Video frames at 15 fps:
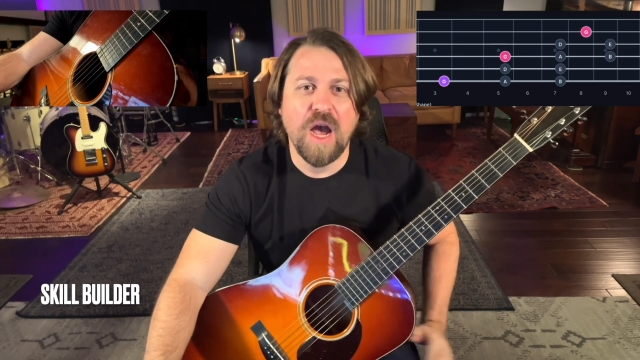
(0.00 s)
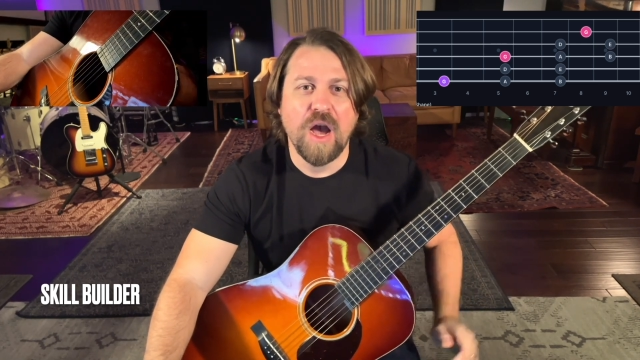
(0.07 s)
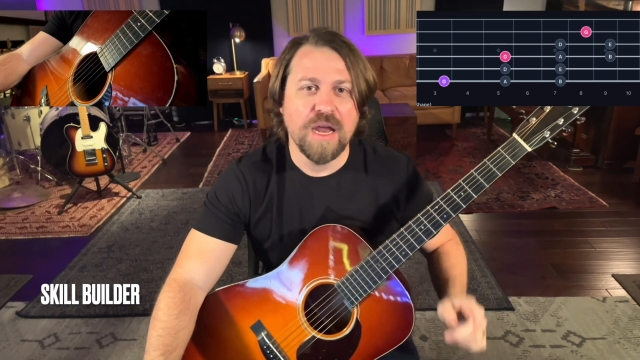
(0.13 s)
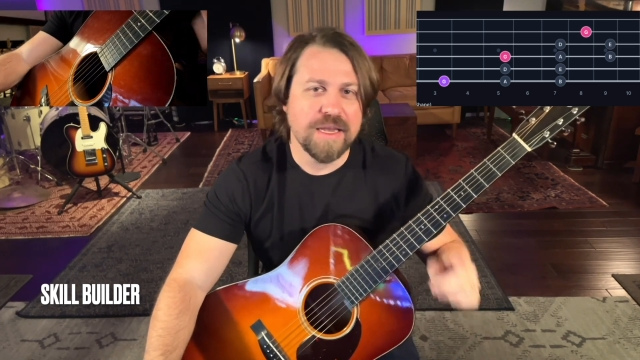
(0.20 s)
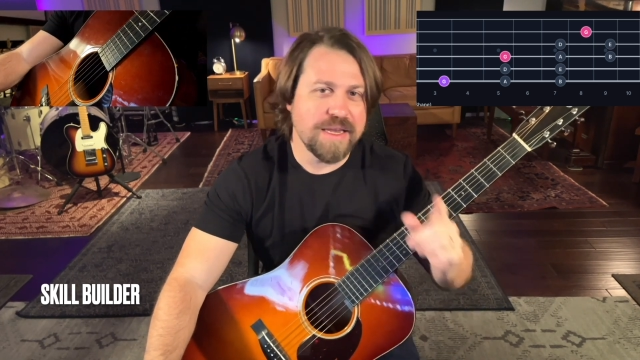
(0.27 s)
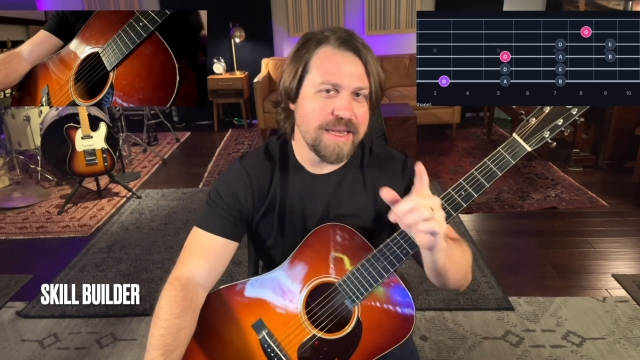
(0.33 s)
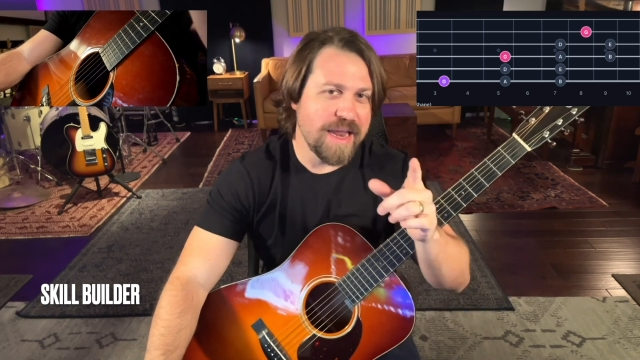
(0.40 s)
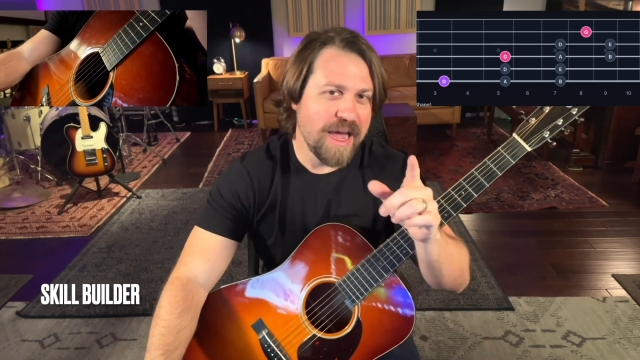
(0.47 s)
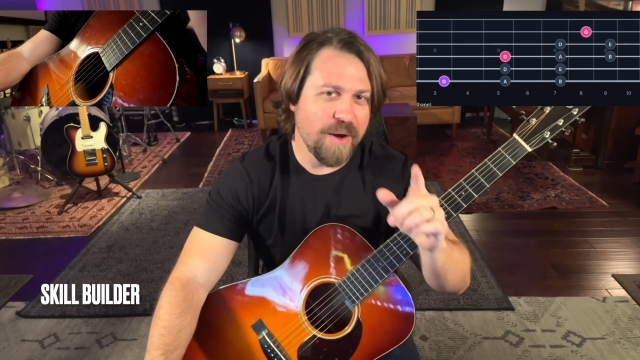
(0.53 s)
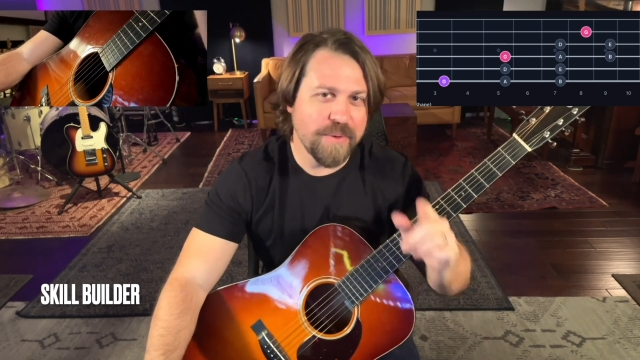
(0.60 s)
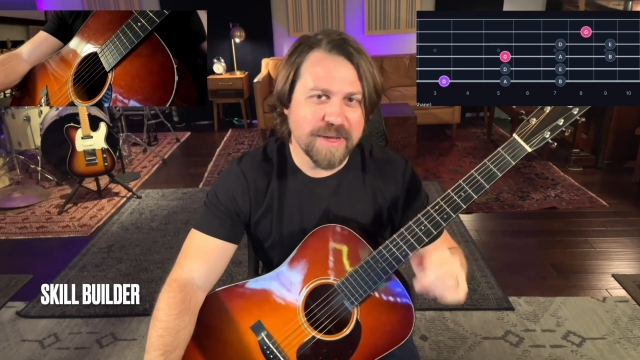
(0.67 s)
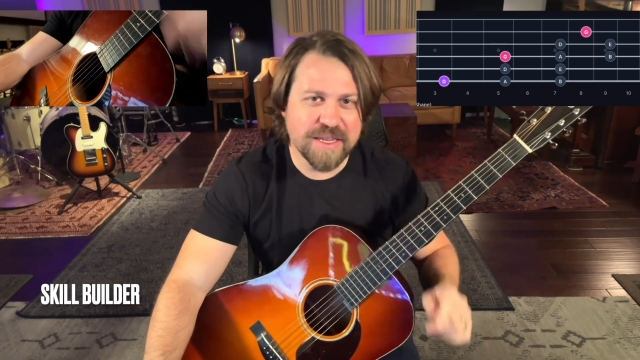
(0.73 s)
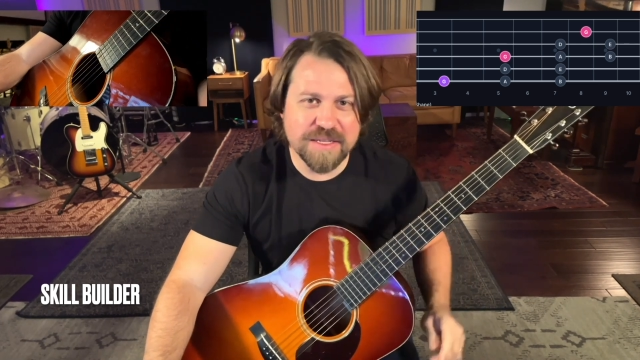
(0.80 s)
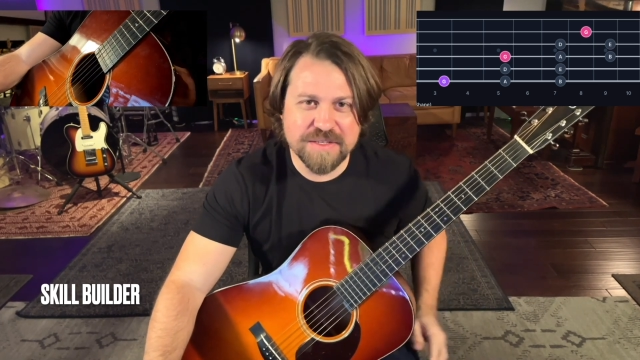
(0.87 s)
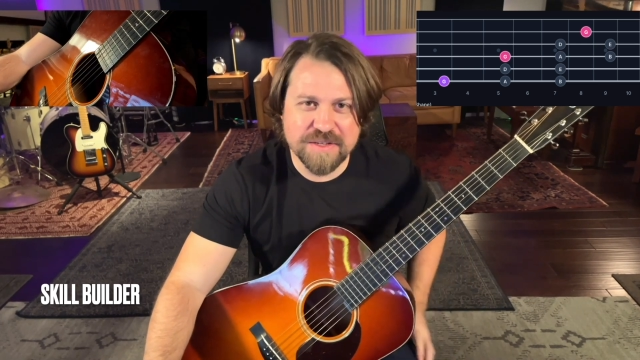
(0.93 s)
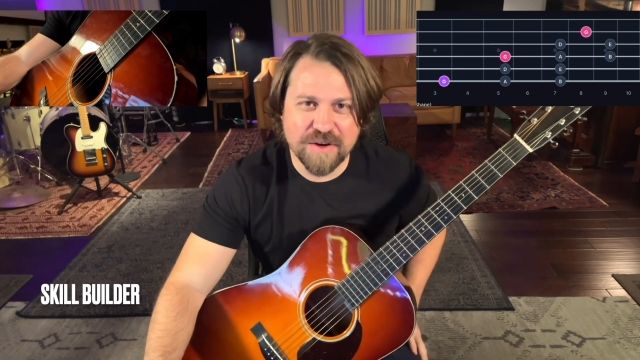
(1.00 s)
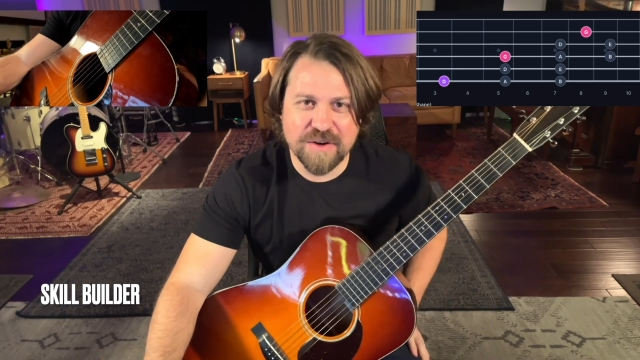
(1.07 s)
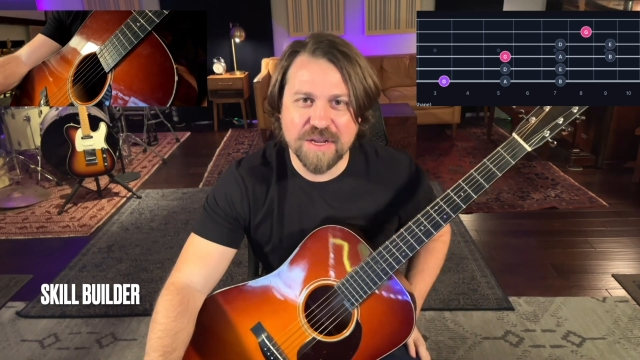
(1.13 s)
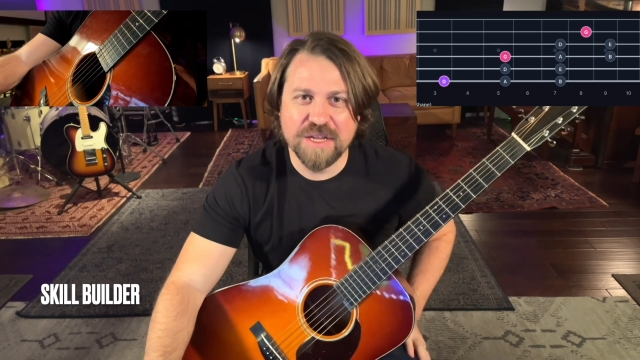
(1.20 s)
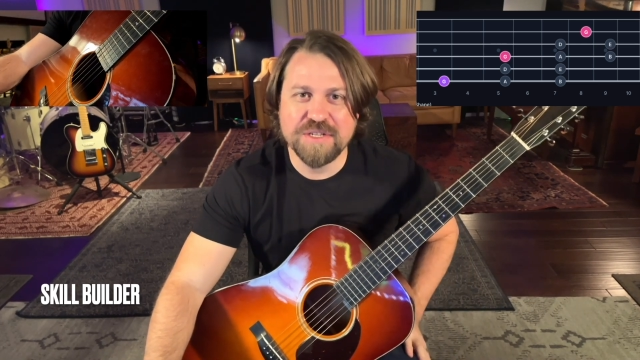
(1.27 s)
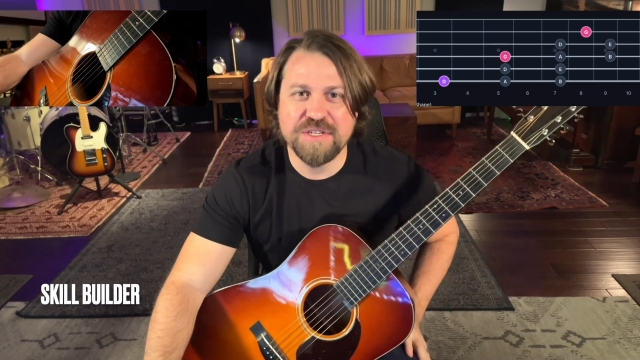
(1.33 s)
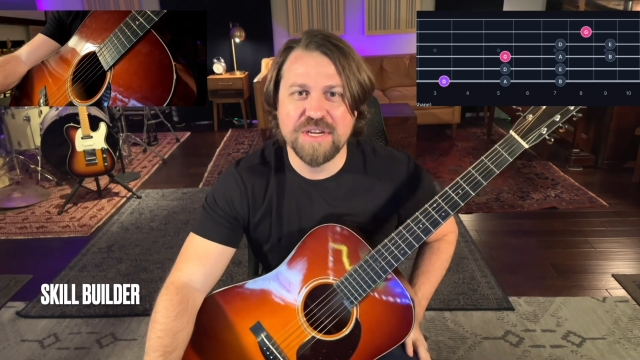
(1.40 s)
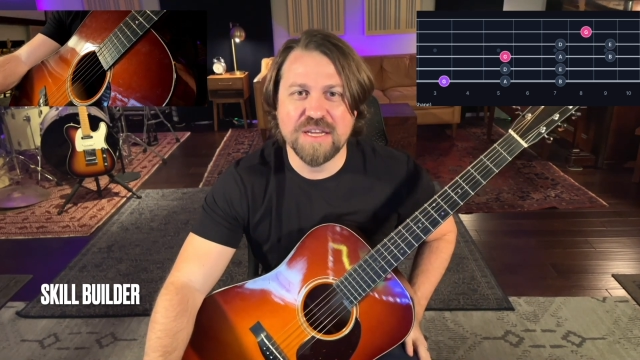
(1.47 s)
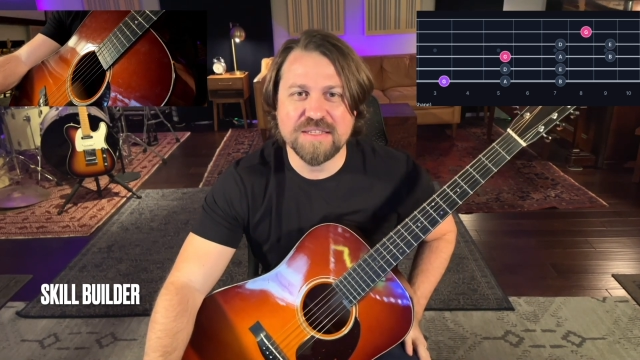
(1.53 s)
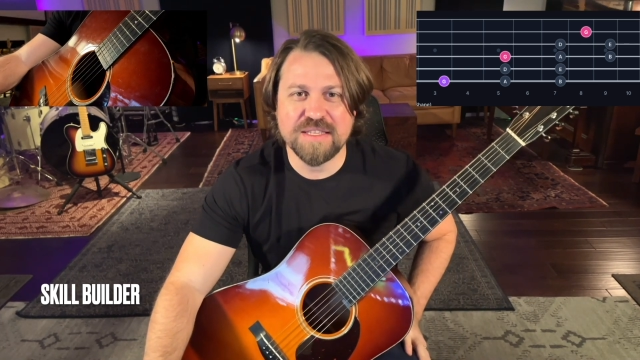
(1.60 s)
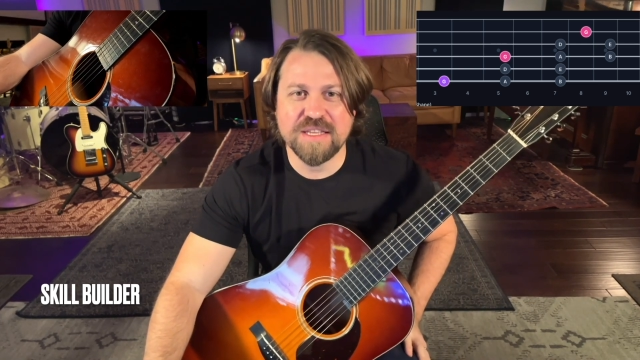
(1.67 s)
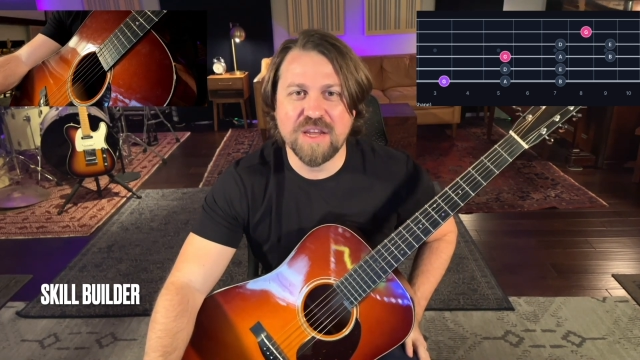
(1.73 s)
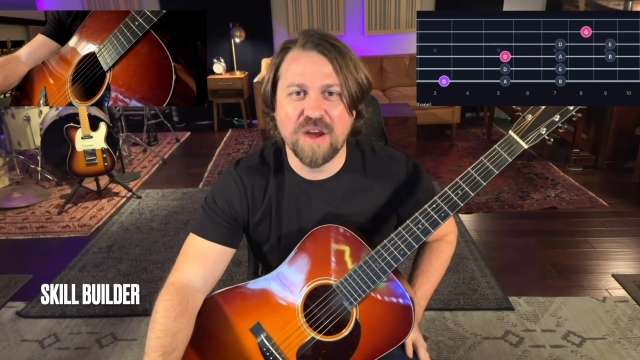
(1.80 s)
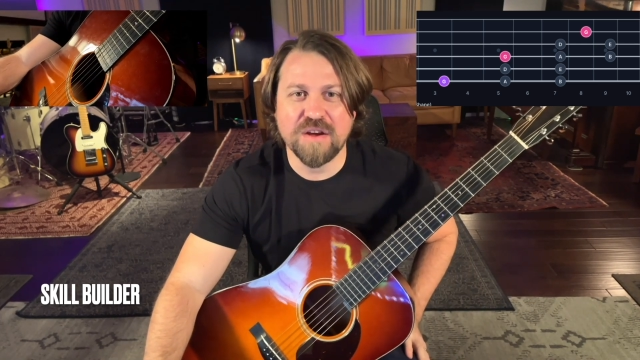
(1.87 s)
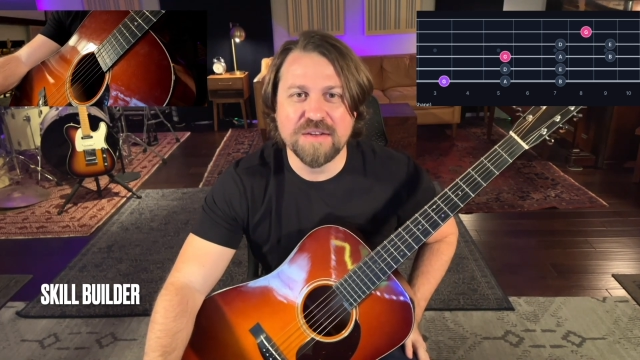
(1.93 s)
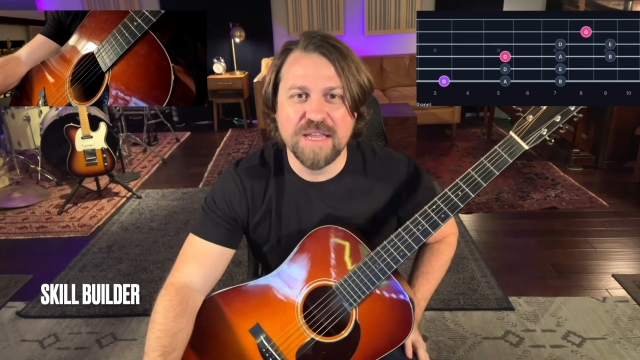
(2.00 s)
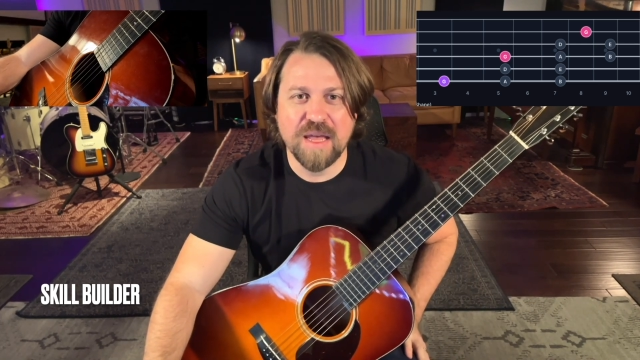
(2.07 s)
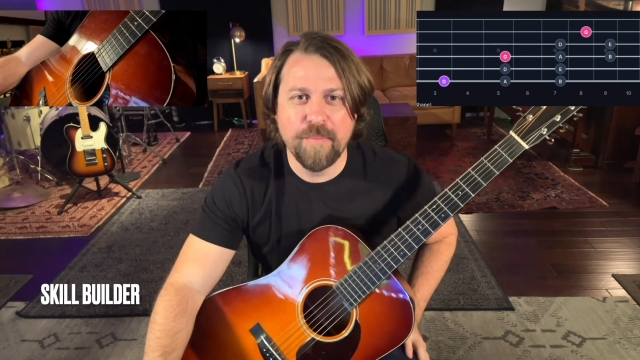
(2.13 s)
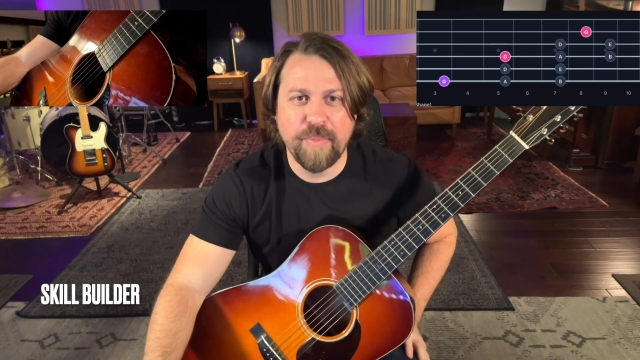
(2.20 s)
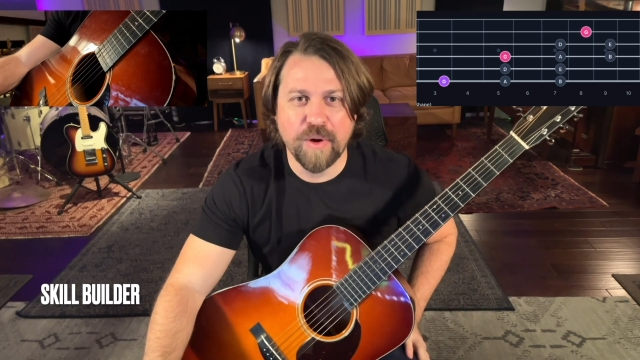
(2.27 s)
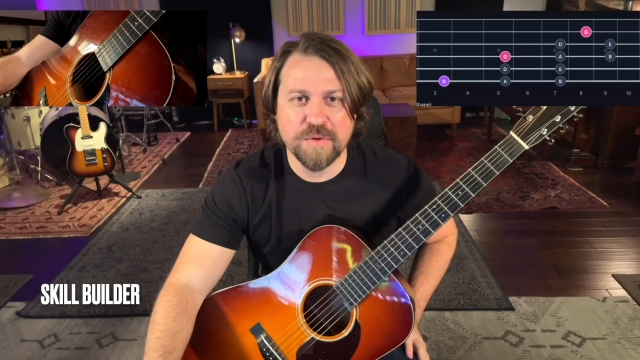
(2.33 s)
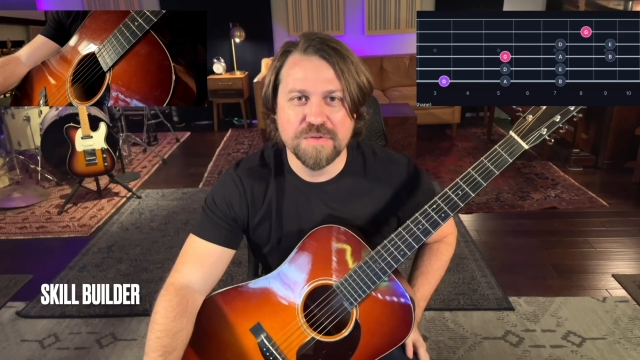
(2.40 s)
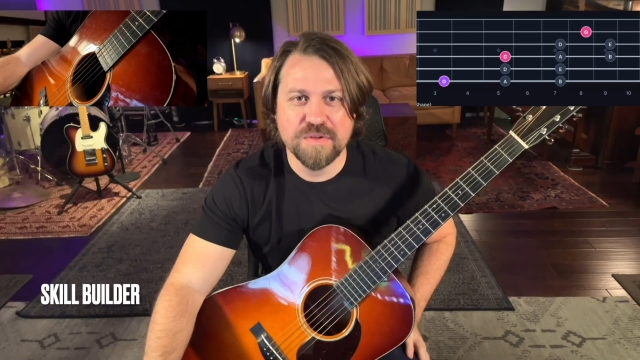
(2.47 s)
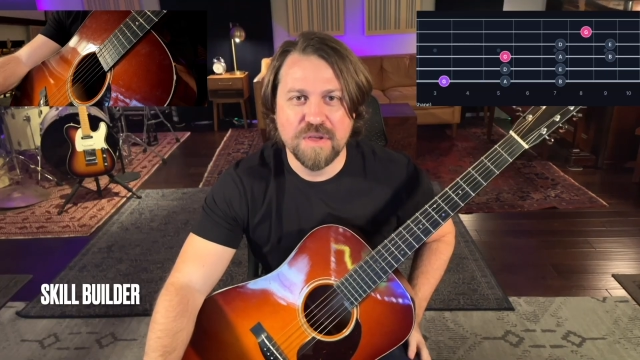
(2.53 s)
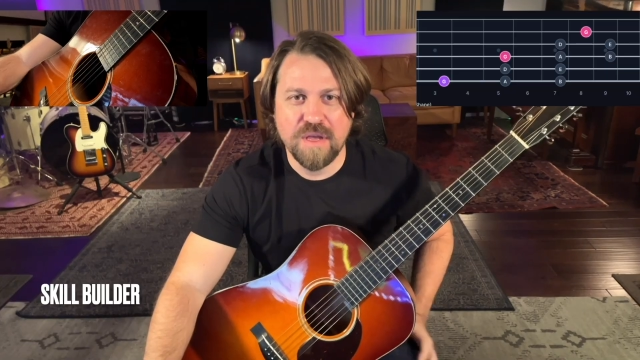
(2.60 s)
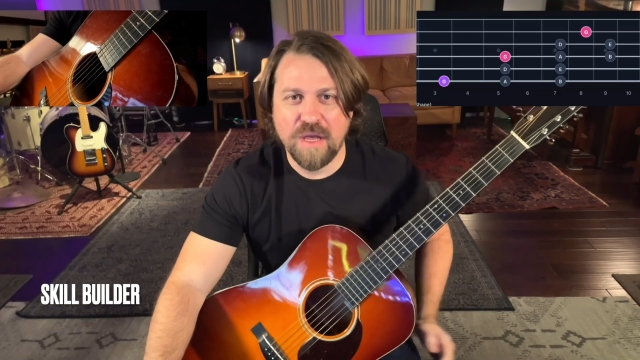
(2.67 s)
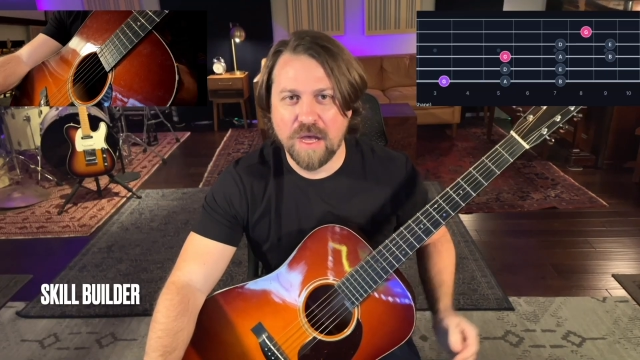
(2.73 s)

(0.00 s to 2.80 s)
Now we can start adjusting our tempos.